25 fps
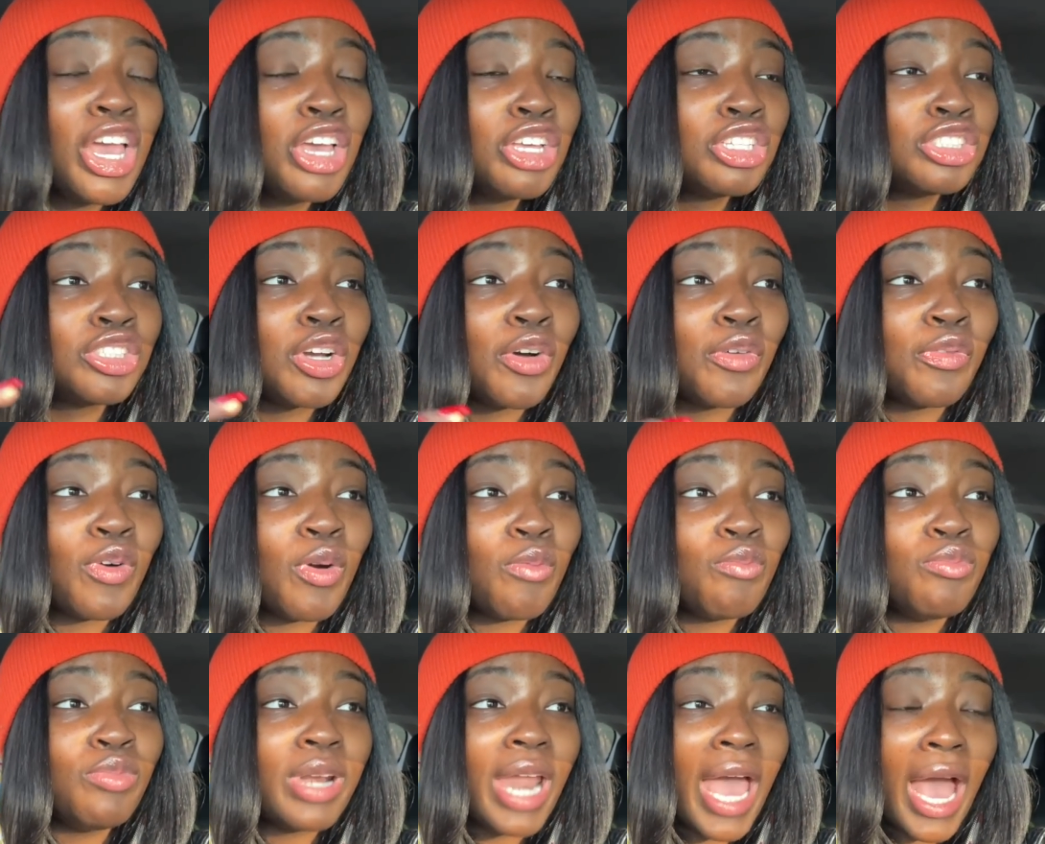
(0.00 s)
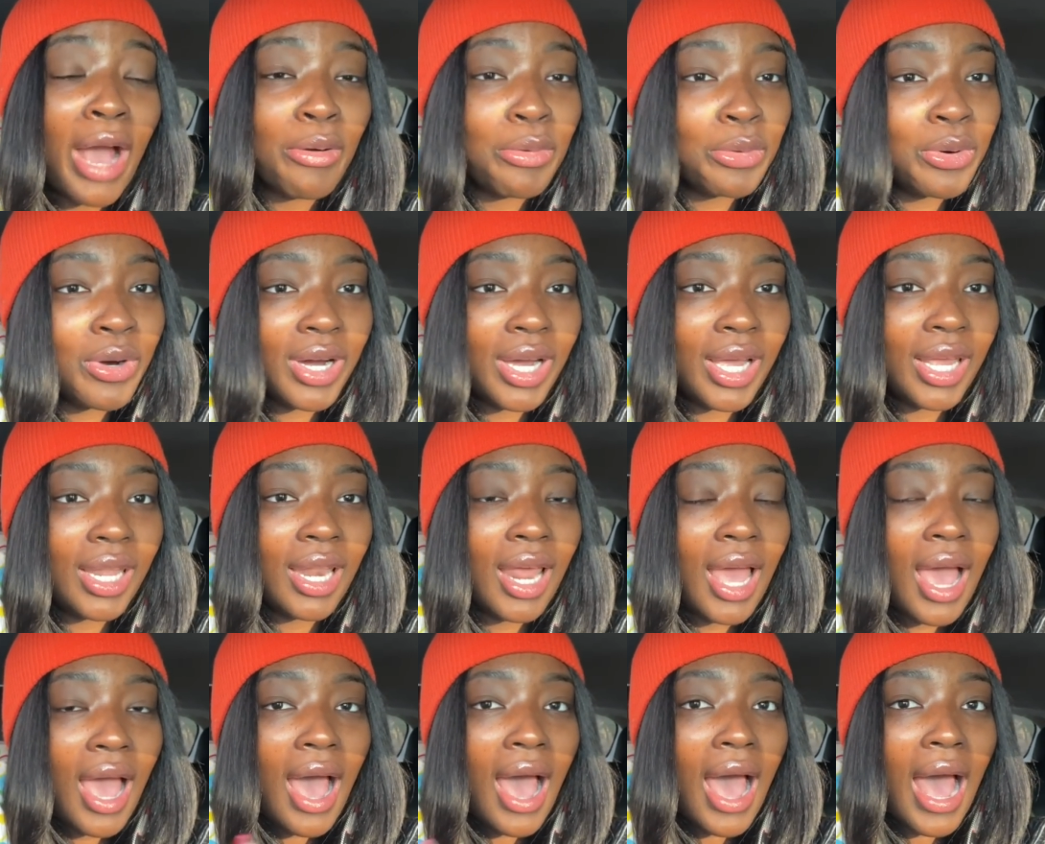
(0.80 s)
So from now on,
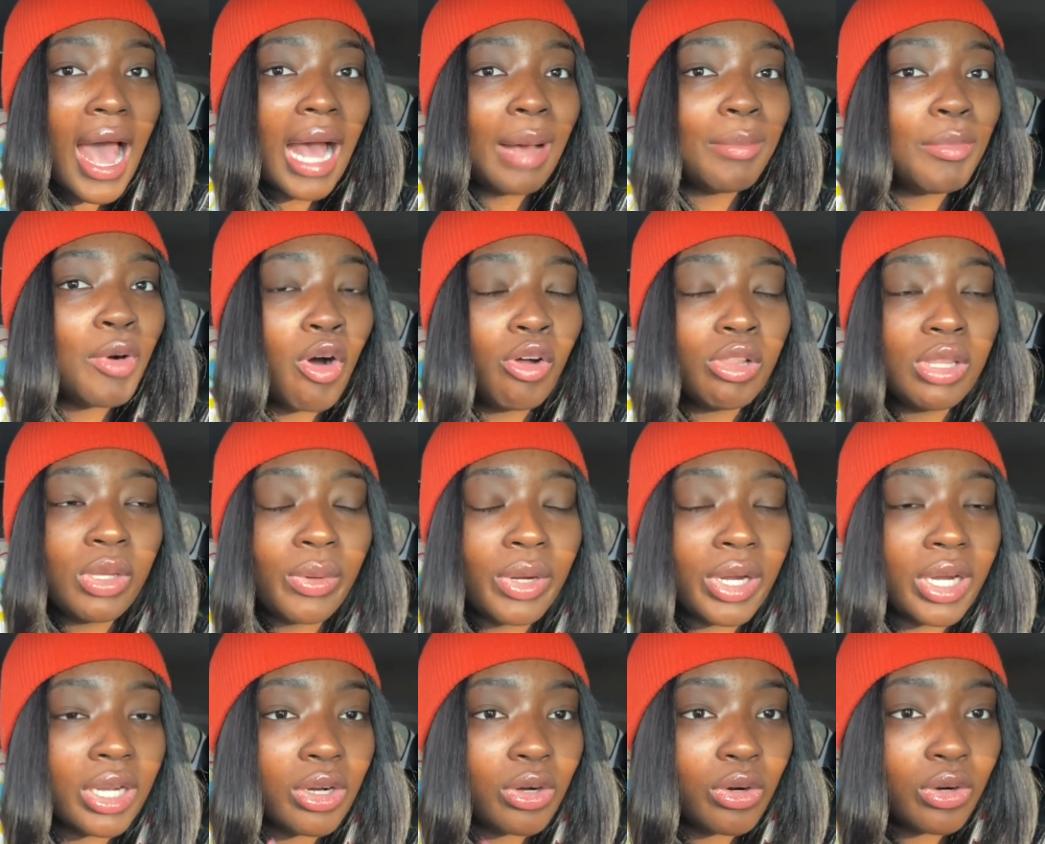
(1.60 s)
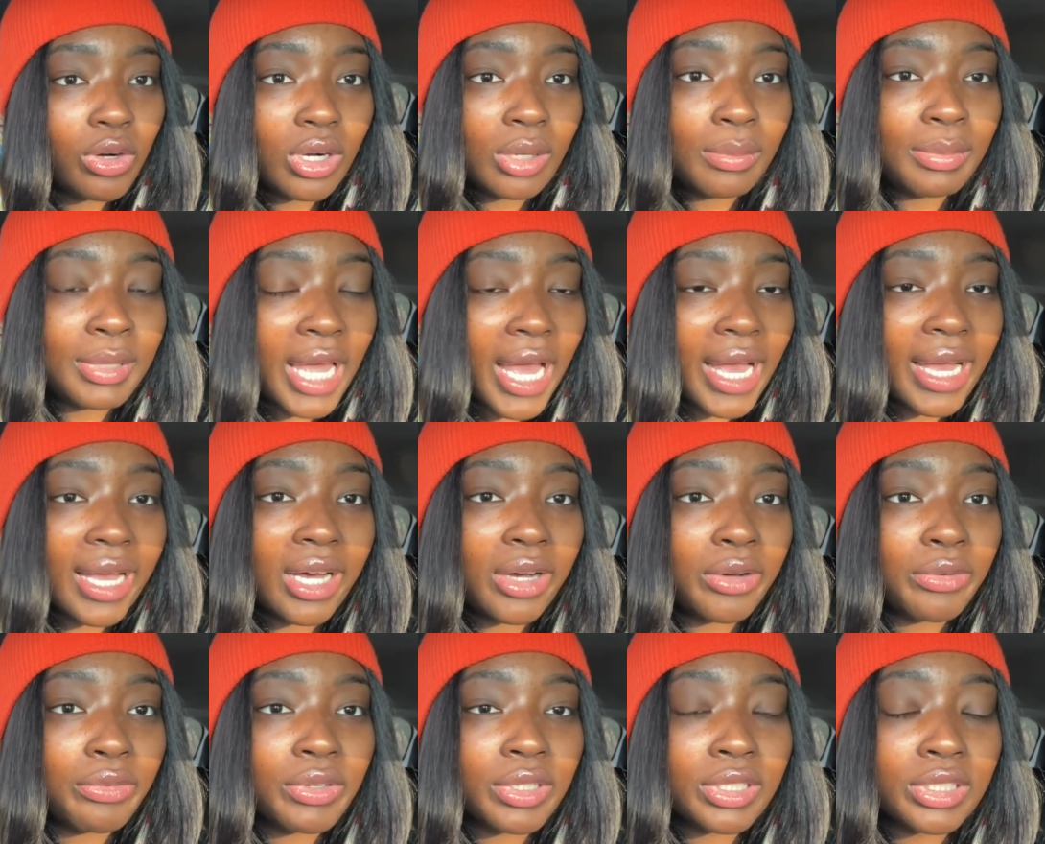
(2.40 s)
I'm only wearing all black
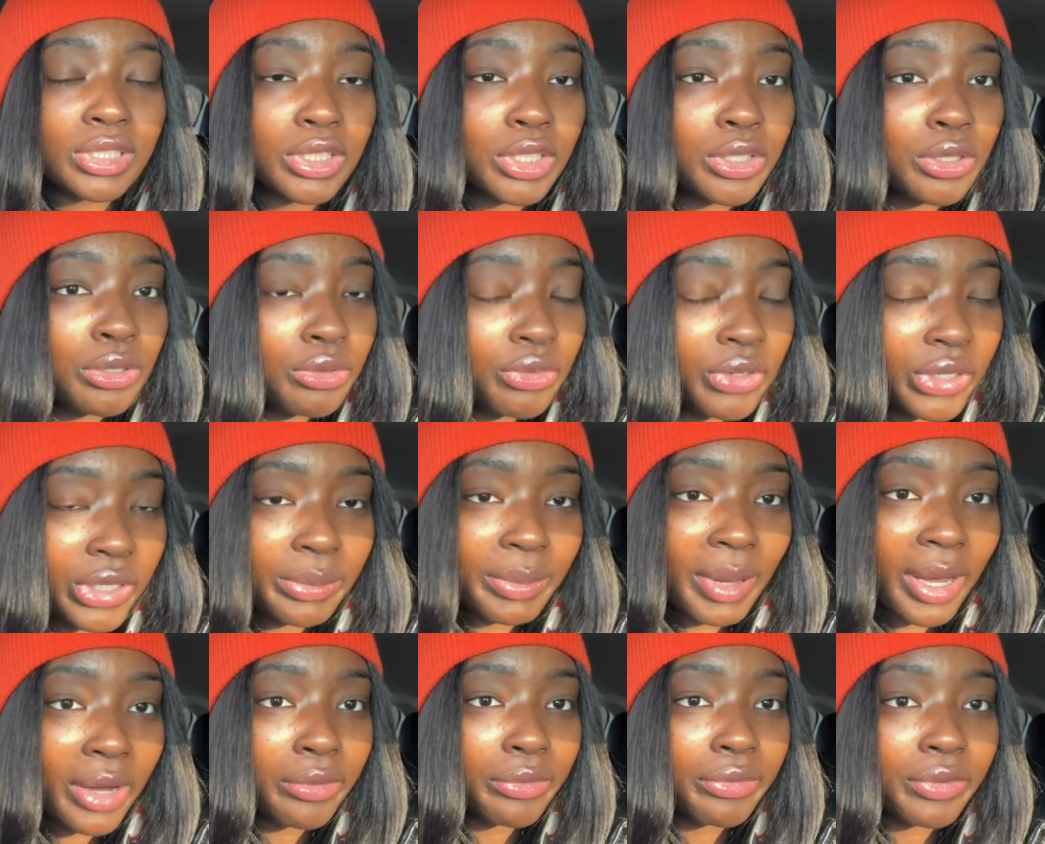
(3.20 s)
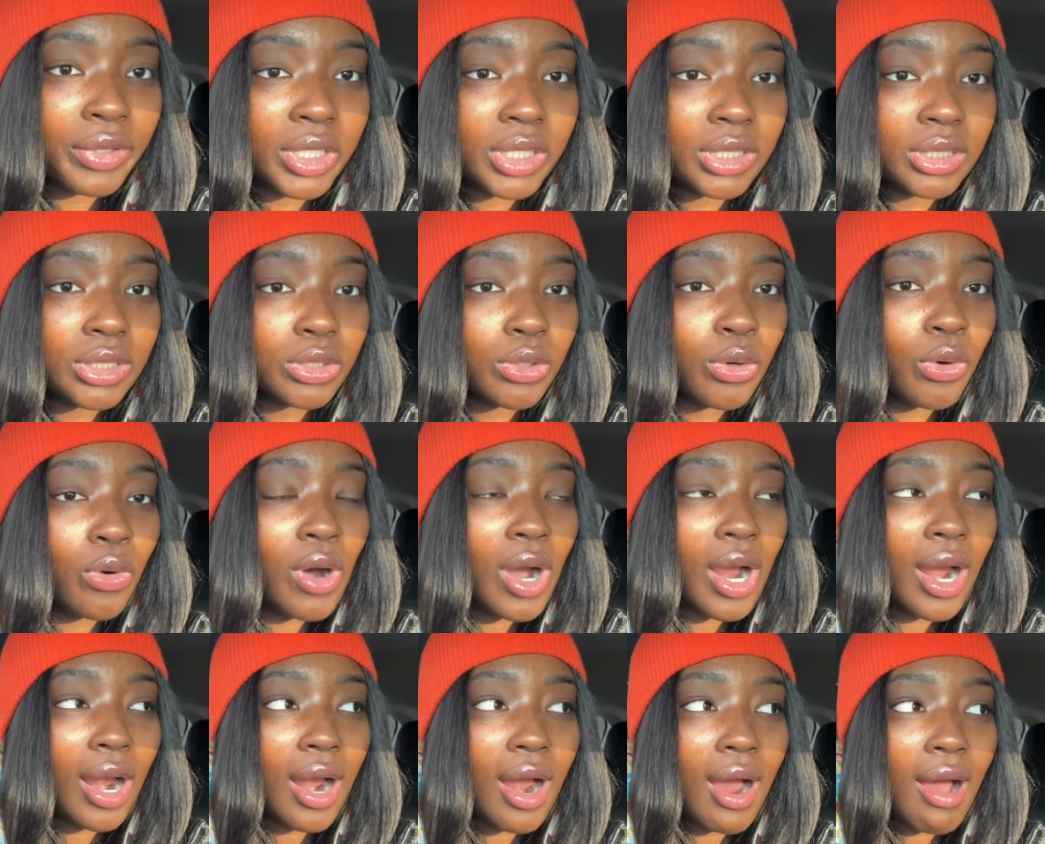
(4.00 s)
outfits, cream outfits,
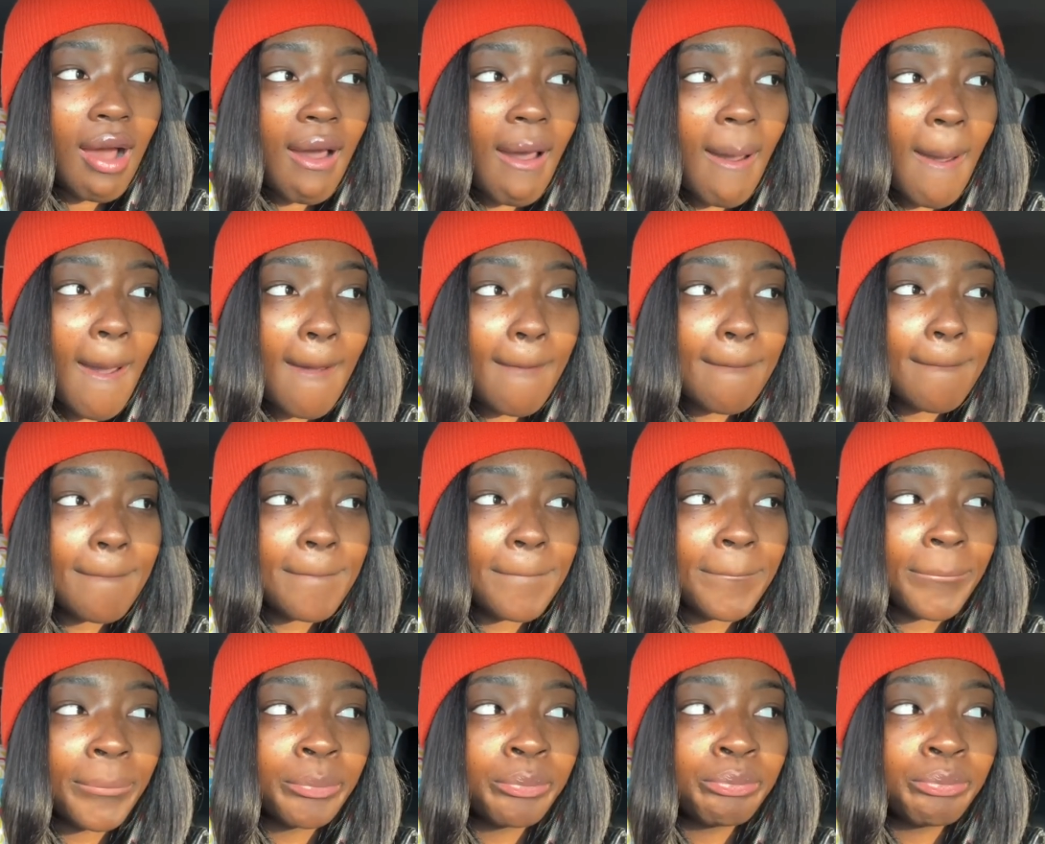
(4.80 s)
or um,